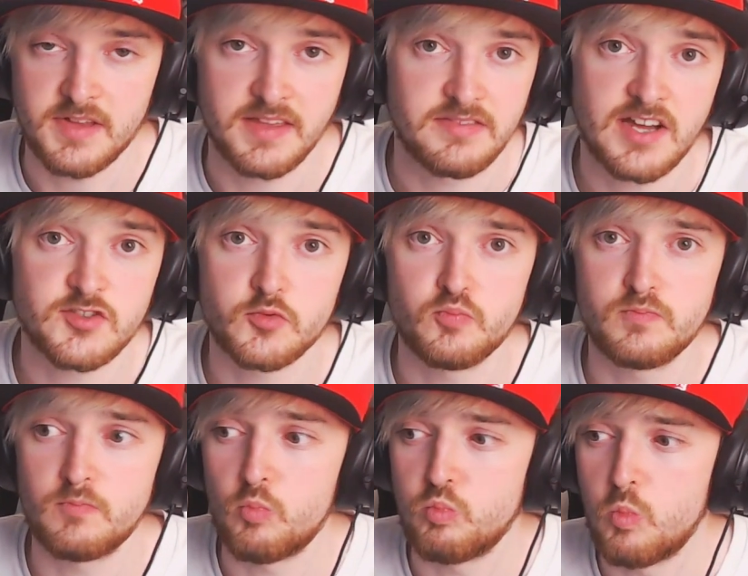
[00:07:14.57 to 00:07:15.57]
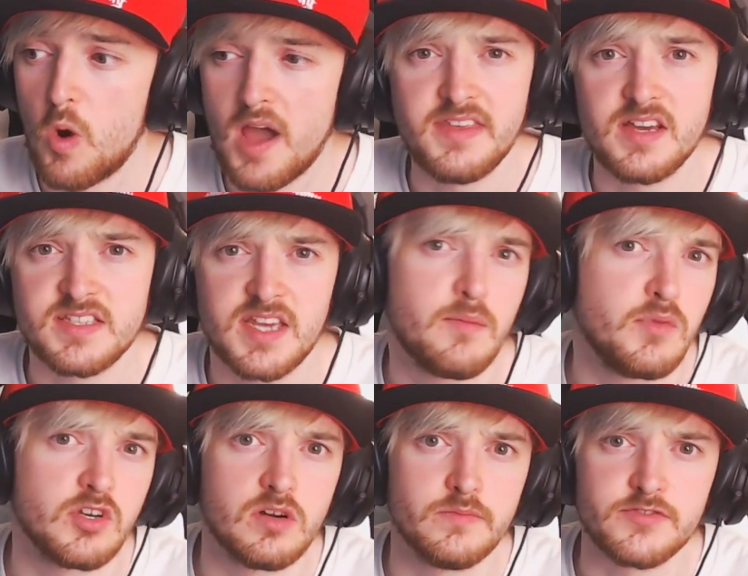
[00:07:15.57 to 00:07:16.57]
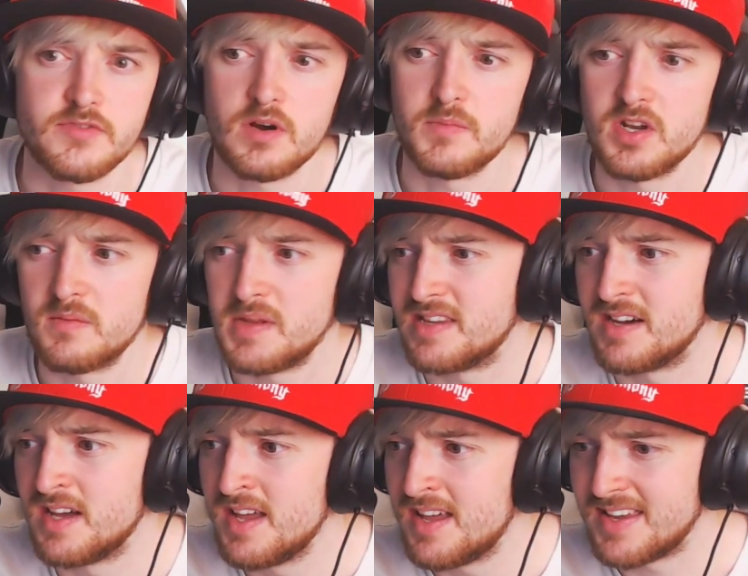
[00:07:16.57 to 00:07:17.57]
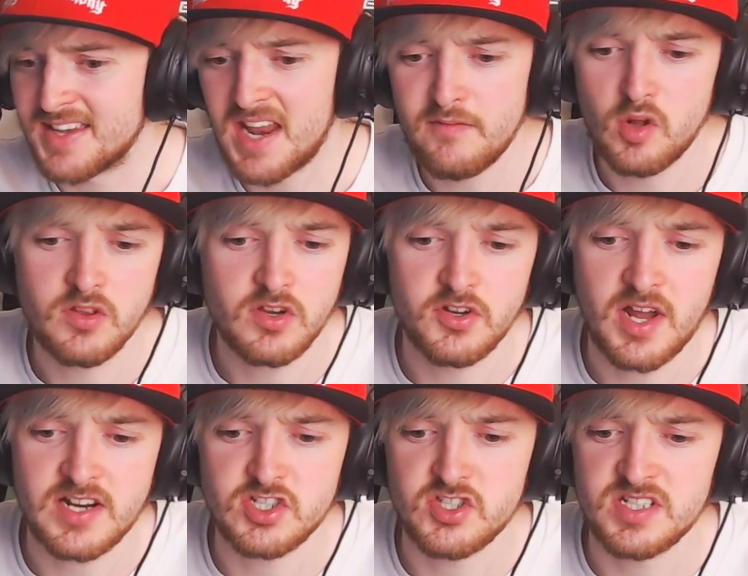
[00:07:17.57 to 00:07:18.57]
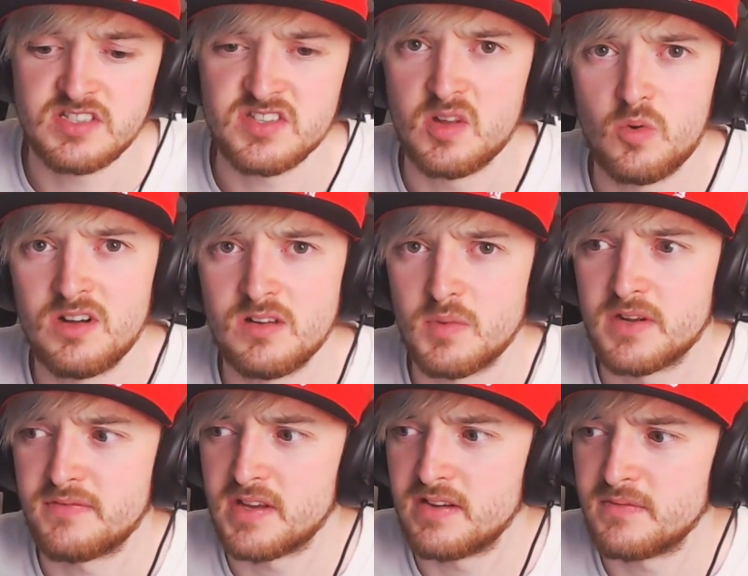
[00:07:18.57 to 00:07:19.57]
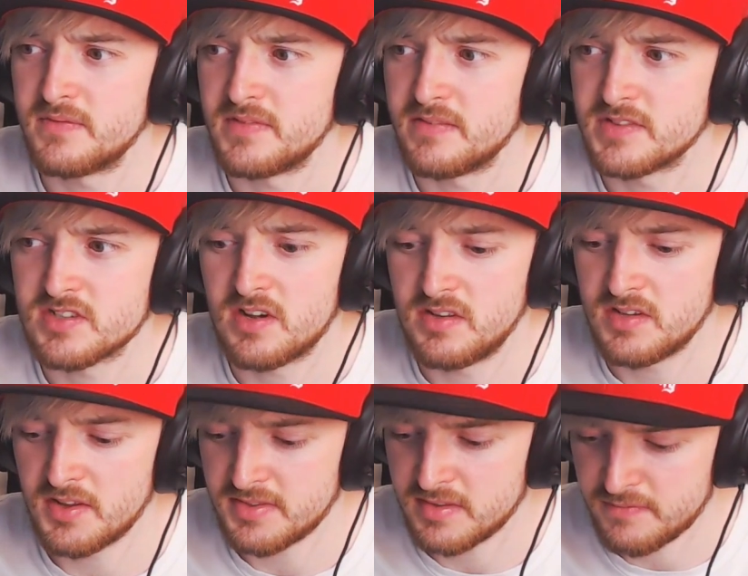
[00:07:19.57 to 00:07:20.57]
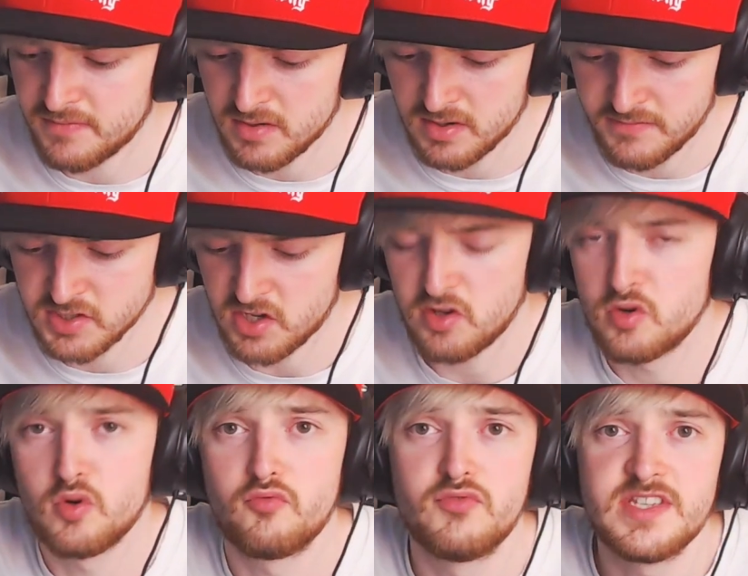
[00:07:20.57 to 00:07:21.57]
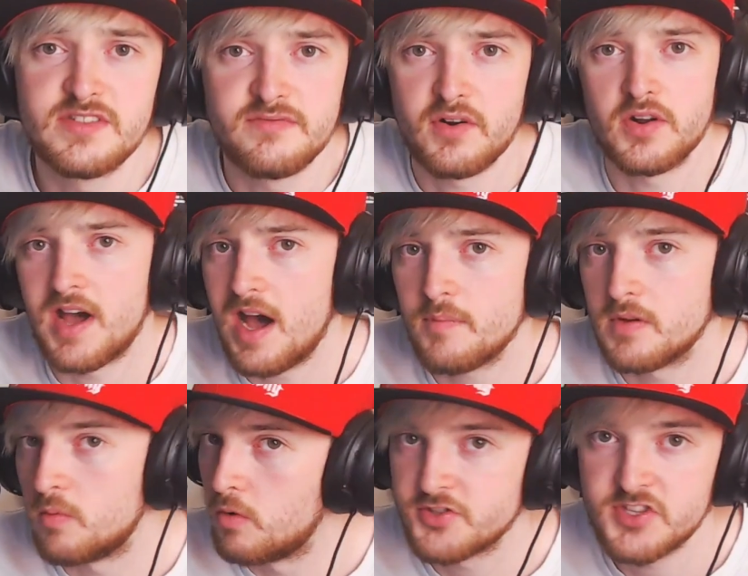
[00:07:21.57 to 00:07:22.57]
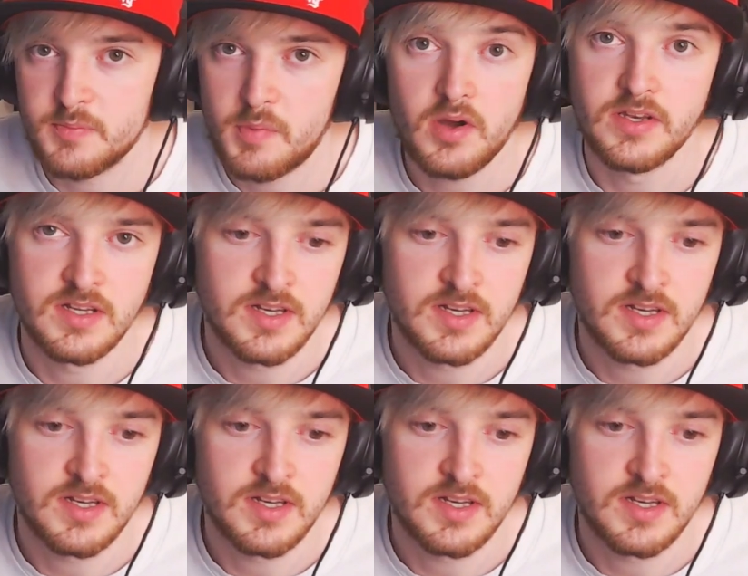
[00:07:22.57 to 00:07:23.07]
Like, that's where the excitement comes from. You know what I mean? You can have all the good action scenes in the world, but if it's got nothing to fuck, if it's got no reason for it to happen, what's the point?